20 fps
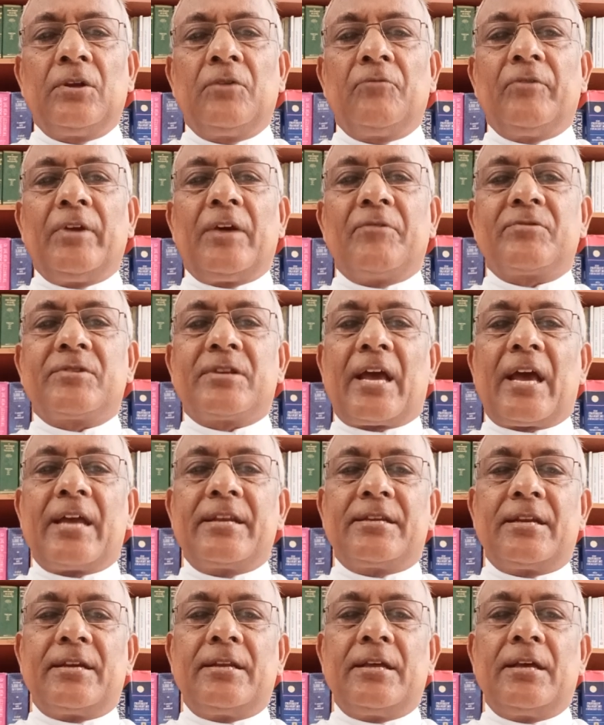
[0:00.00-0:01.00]
we have
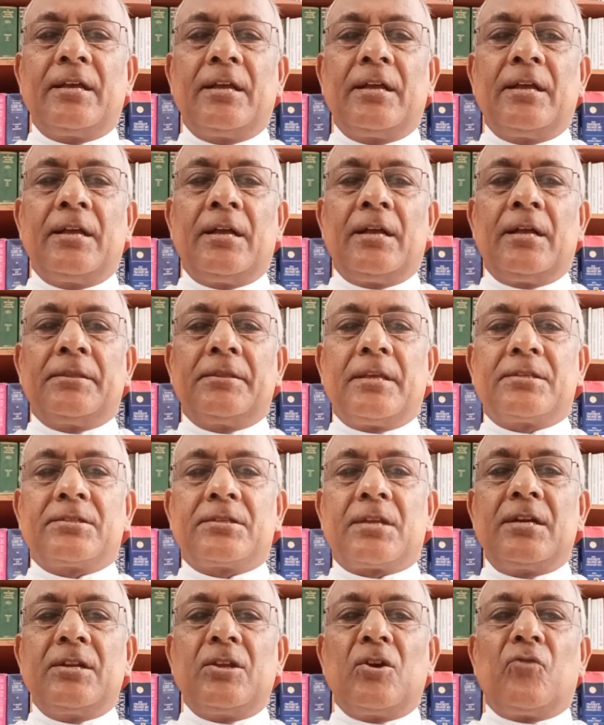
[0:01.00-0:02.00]
started the
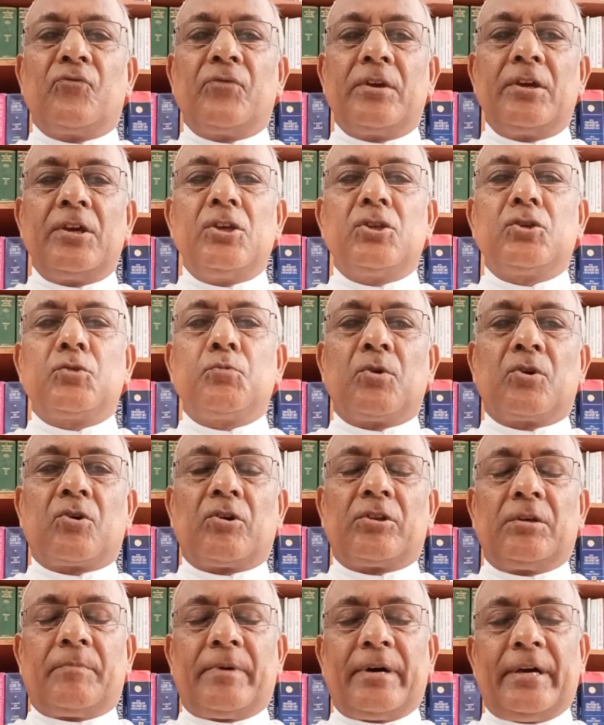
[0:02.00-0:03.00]
study of each book
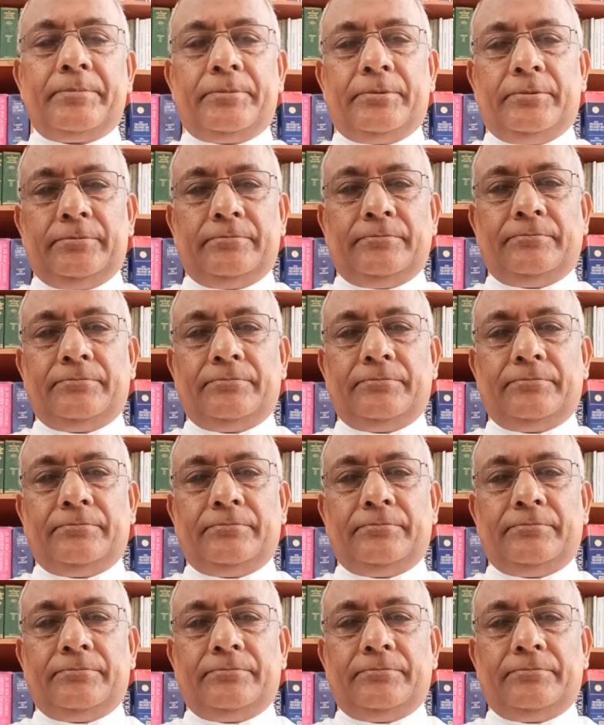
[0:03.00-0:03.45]
of the Bible.